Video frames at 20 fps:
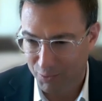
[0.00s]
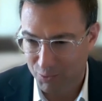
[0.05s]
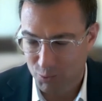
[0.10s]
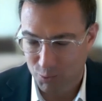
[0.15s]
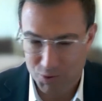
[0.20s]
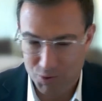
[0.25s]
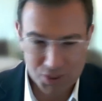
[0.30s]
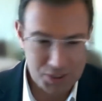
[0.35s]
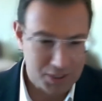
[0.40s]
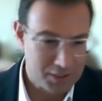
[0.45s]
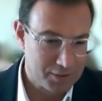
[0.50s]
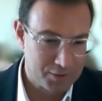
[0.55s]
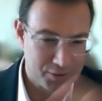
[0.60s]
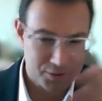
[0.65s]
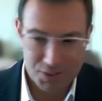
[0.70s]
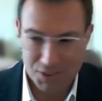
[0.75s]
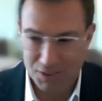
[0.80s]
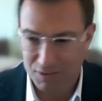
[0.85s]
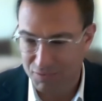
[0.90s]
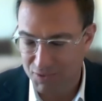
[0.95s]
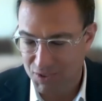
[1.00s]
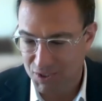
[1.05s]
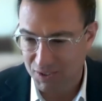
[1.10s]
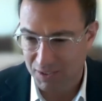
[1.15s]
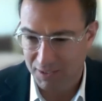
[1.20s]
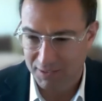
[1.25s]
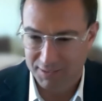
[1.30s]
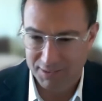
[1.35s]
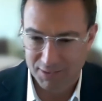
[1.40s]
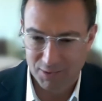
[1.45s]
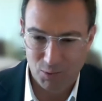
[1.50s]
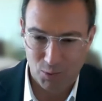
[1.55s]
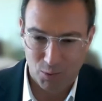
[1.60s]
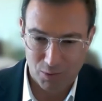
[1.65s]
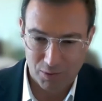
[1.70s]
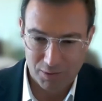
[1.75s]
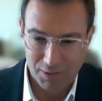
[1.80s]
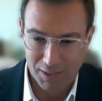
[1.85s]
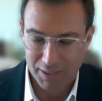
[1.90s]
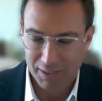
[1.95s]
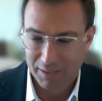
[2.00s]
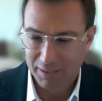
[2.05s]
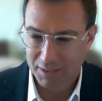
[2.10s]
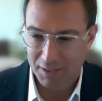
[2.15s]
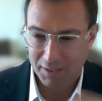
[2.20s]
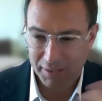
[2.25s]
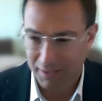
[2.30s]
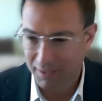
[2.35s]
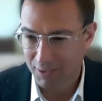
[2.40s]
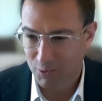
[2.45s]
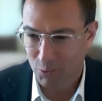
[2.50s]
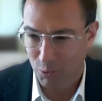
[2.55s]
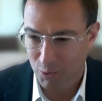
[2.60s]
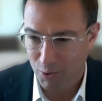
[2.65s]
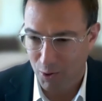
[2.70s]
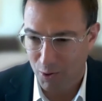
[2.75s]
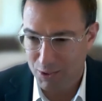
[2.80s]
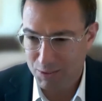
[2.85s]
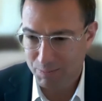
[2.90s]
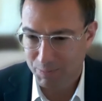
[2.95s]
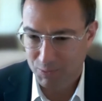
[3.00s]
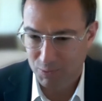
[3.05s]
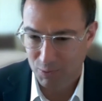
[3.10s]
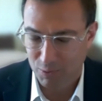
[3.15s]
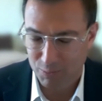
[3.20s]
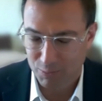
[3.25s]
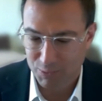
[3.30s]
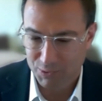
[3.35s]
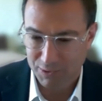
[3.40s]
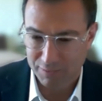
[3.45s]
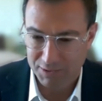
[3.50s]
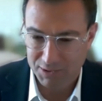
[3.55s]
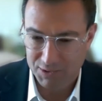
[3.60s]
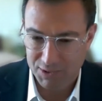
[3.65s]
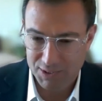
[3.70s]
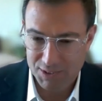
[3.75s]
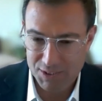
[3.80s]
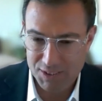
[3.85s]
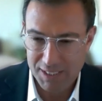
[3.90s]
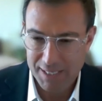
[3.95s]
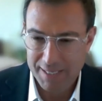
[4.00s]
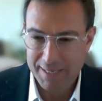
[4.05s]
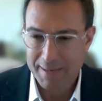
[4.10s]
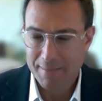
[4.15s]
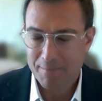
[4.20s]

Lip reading: into a skilled nursing facility or a clinic or a hospital or whatever it is.